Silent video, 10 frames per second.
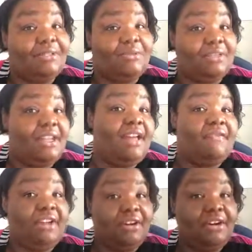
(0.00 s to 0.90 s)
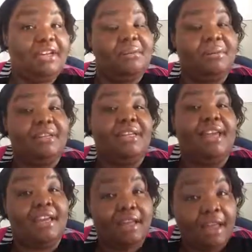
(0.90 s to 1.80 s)
will not vary. It'll
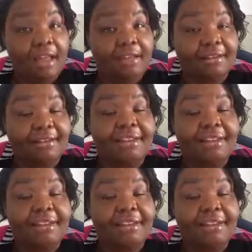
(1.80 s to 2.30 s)
be 8 o'clock.